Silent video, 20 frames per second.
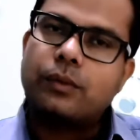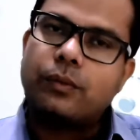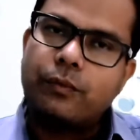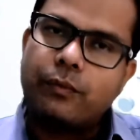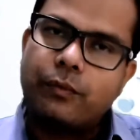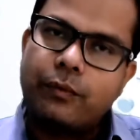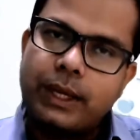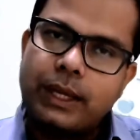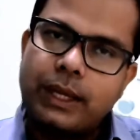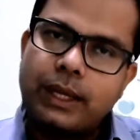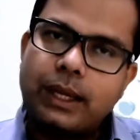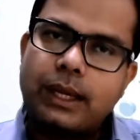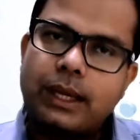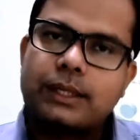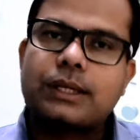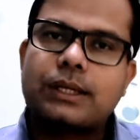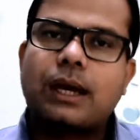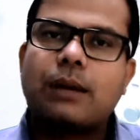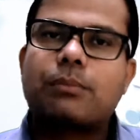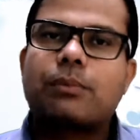we
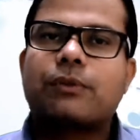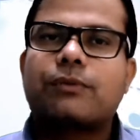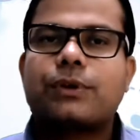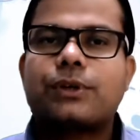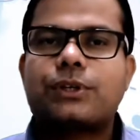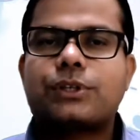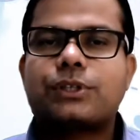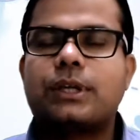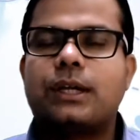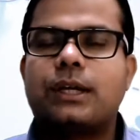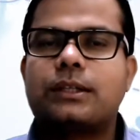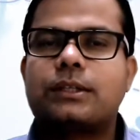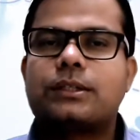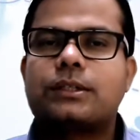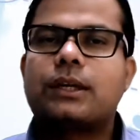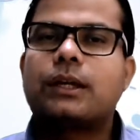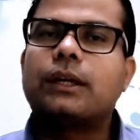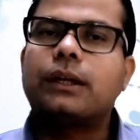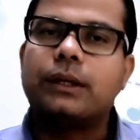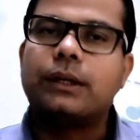HR
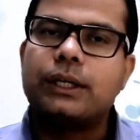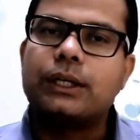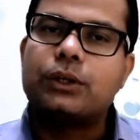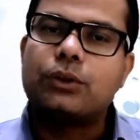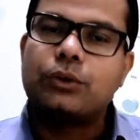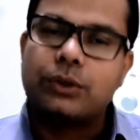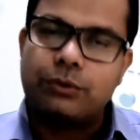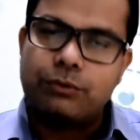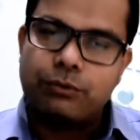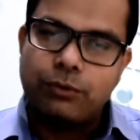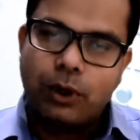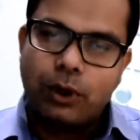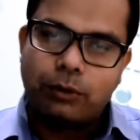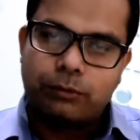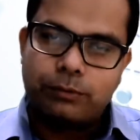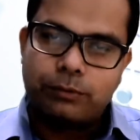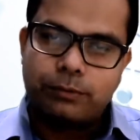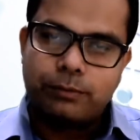professionals need to evolve.